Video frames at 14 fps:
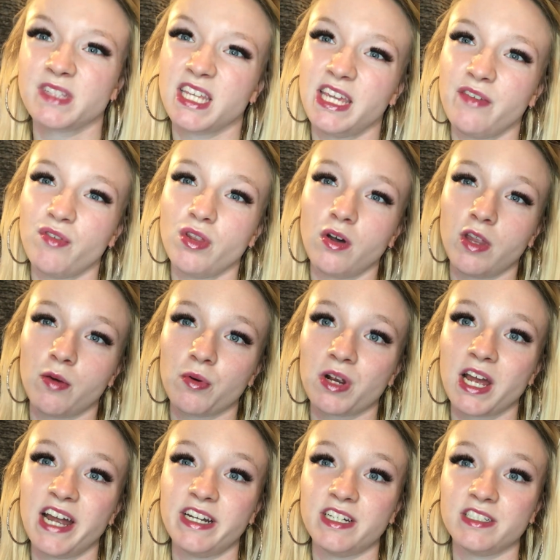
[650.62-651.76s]
Even though that we're
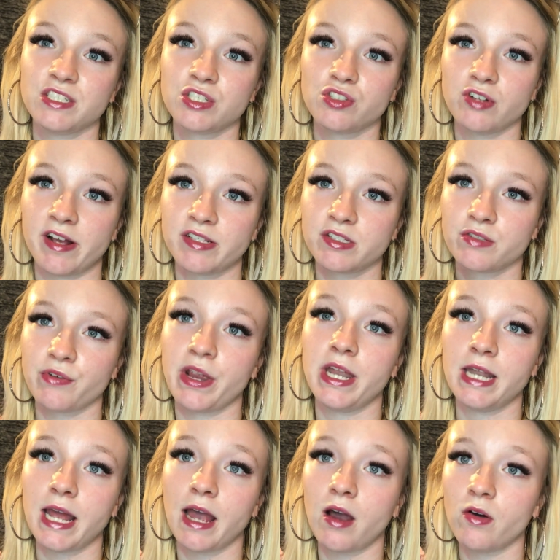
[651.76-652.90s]
kind of stressed right
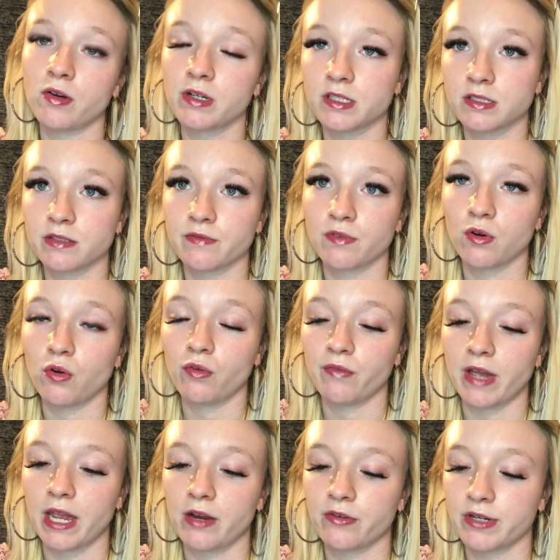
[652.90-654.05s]
now because of the whole
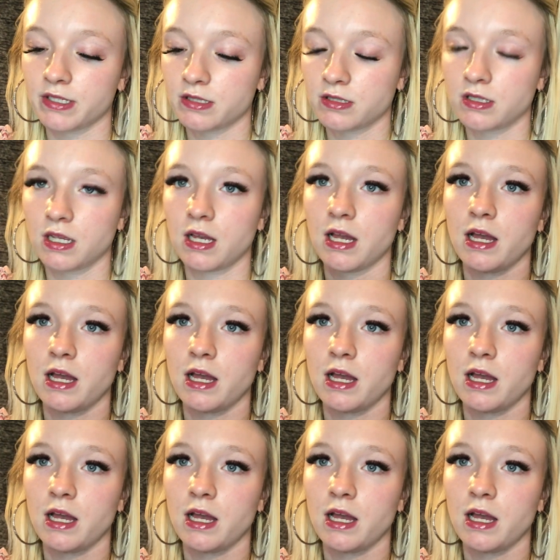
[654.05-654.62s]
virus,